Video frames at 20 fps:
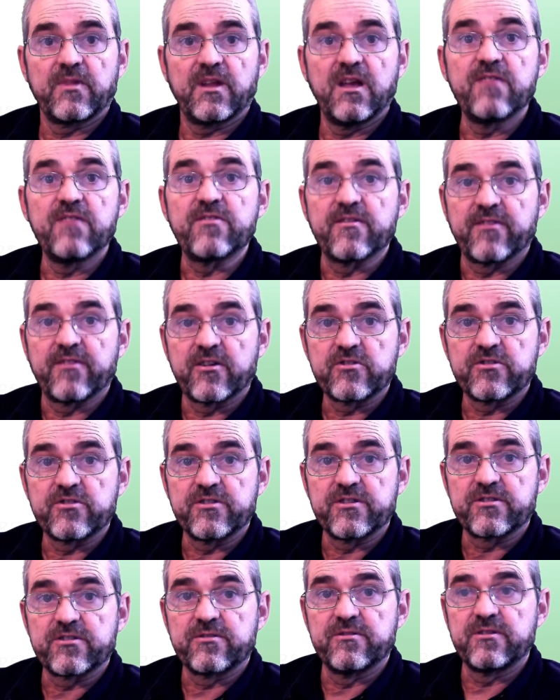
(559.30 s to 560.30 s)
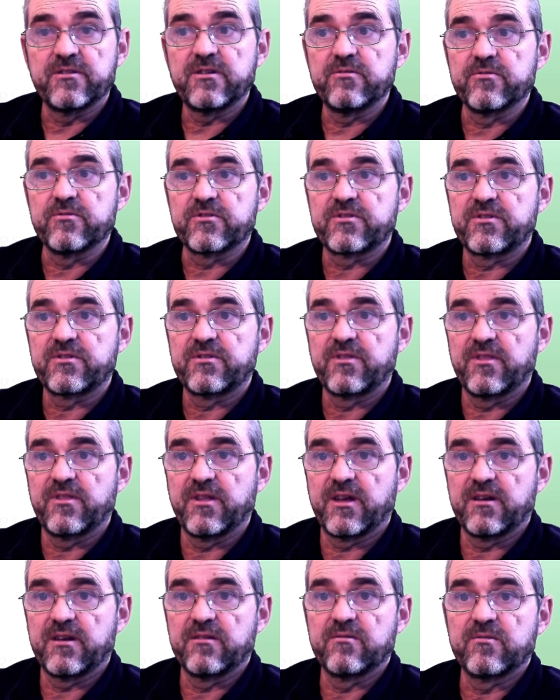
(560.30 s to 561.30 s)
if the function is continuous,
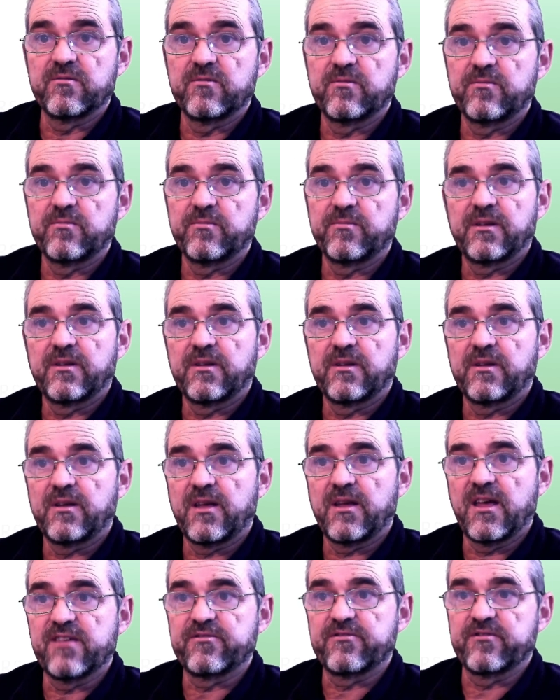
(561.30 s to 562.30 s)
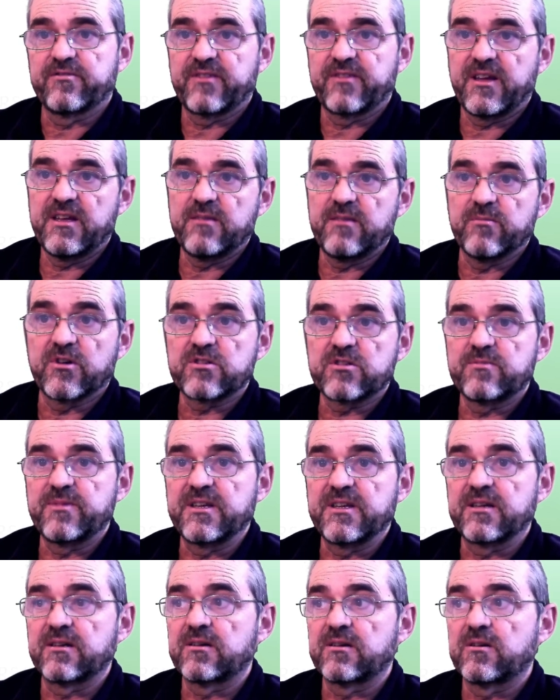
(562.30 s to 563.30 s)
then f of A must
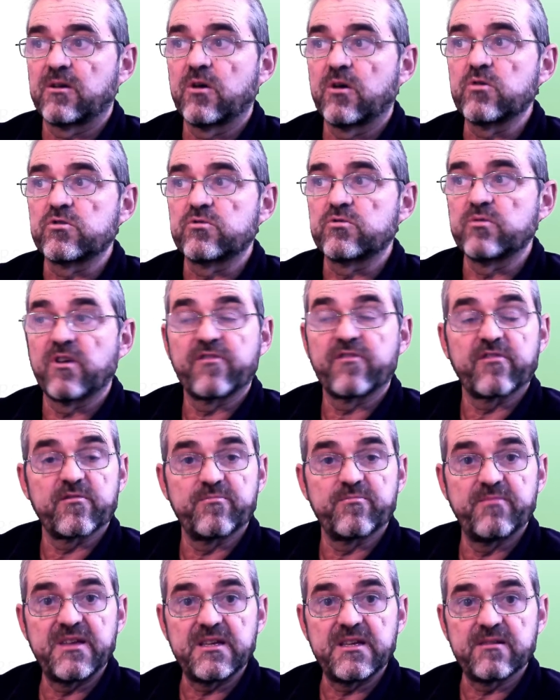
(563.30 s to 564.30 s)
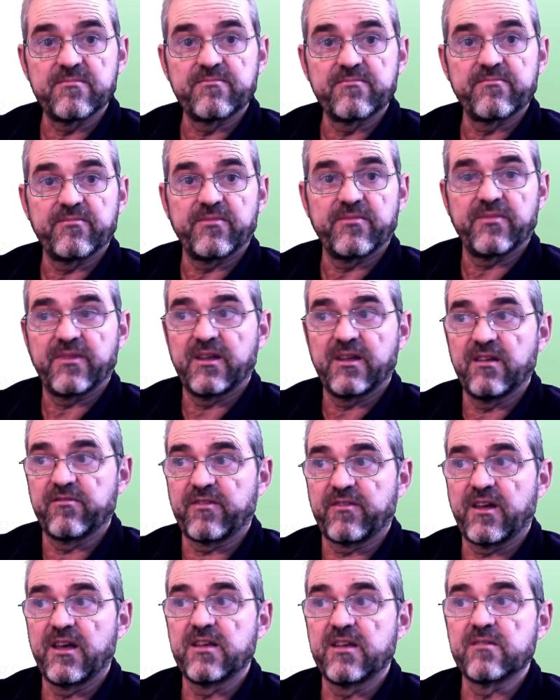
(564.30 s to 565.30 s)
be close to f of B.
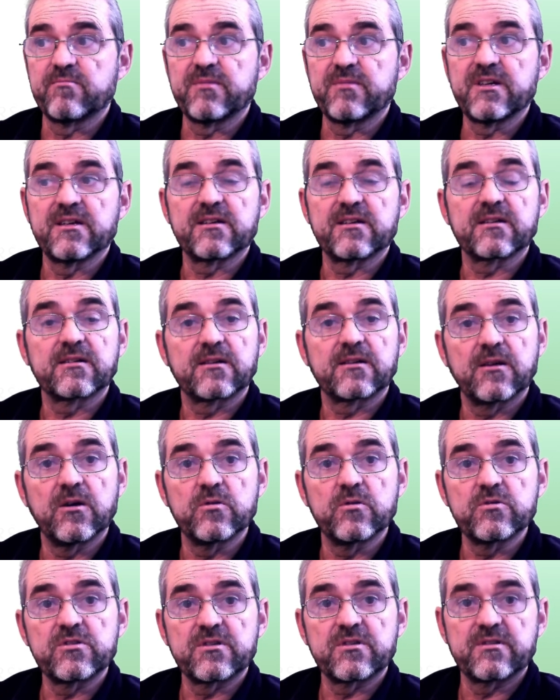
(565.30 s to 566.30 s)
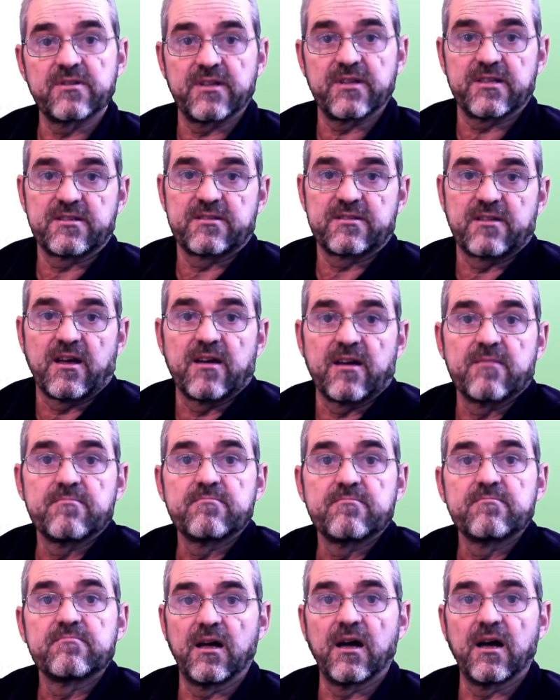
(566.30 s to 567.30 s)
If A and B are close, that's the
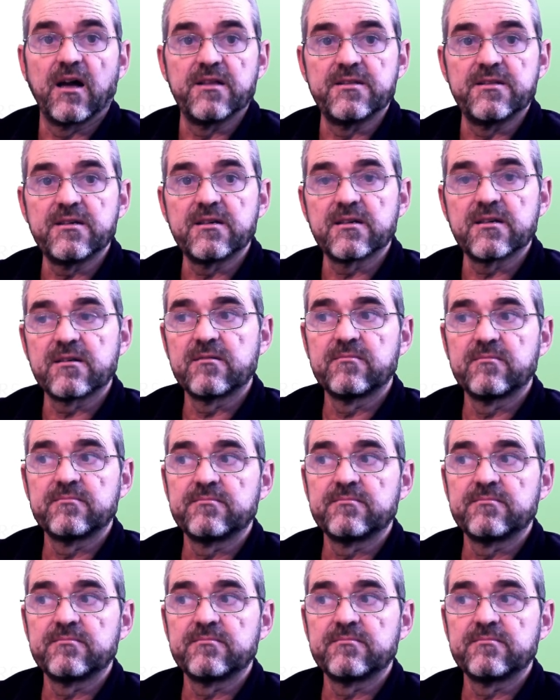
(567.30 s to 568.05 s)
idea,